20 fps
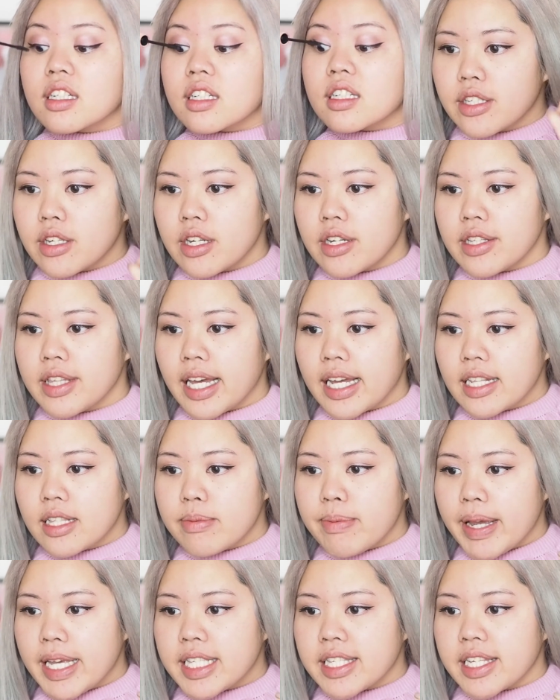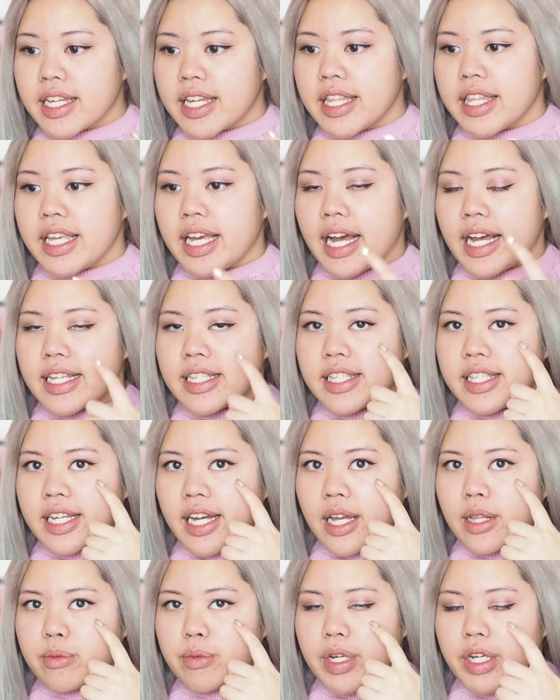So that's basically the eyes
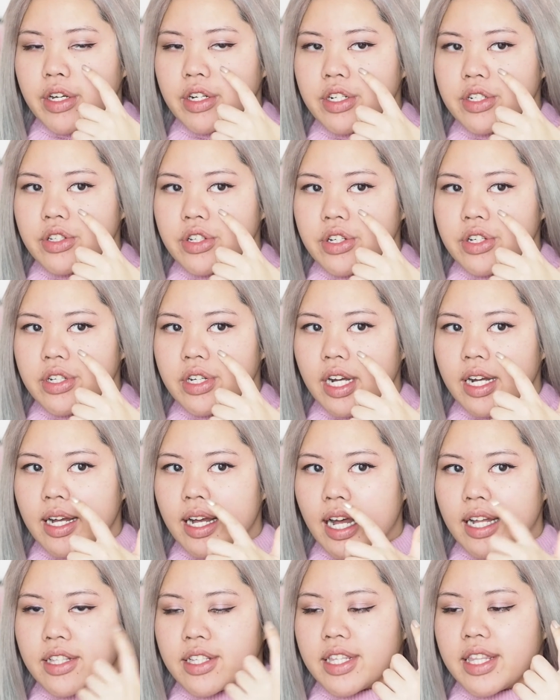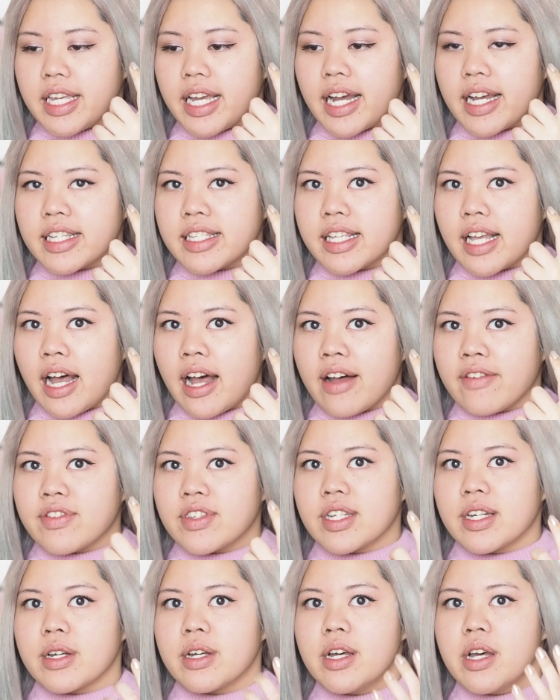done. We're going to do under the eyes
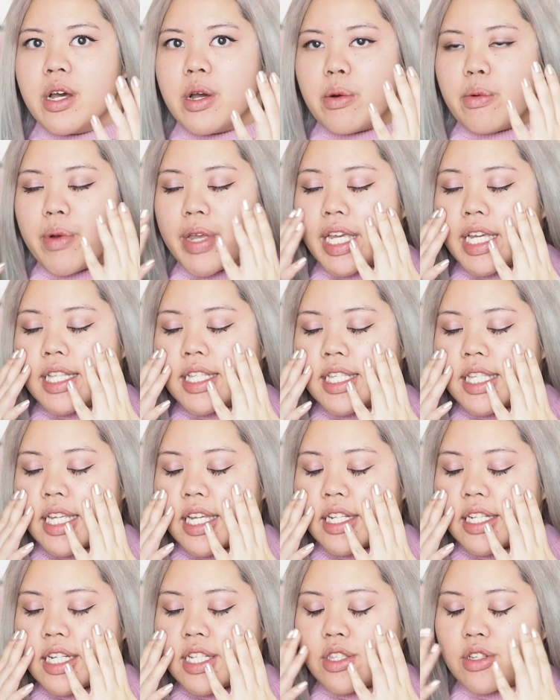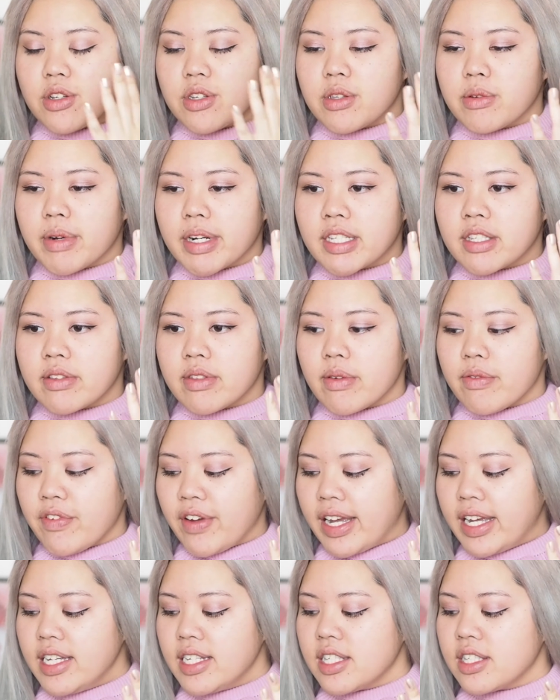after we conceal and do the rest of the
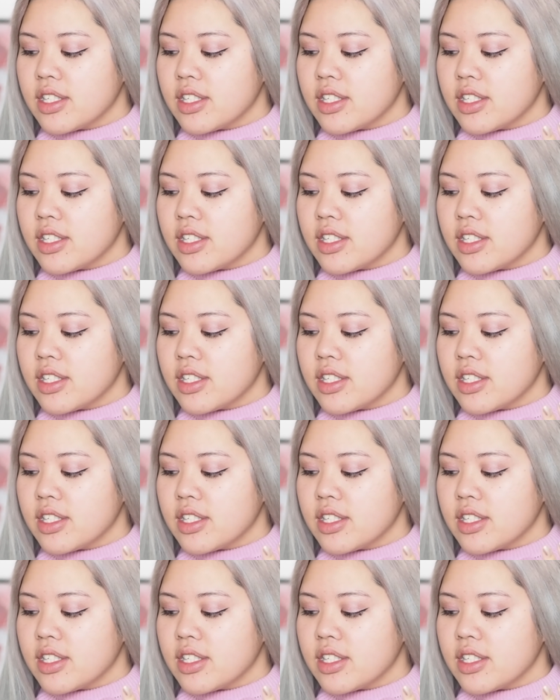face.